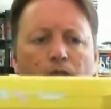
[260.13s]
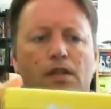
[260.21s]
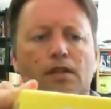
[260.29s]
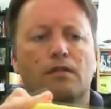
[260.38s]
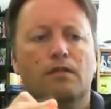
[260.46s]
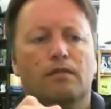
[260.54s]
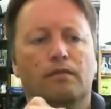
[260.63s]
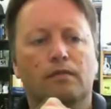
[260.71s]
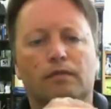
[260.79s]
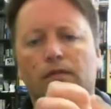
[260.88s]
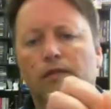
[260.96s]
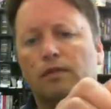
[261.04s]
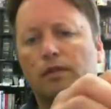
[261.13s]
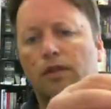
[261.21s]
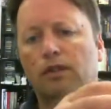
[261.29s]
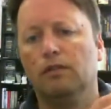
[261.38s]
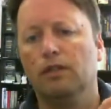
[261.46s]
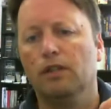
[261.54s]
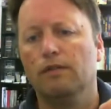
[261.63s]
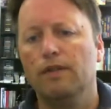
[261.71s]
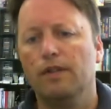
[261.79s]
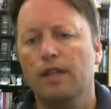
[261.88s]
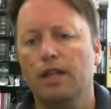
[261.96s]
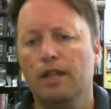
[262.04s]
So go
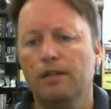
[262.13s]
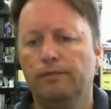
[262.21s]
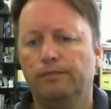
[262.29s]
in there,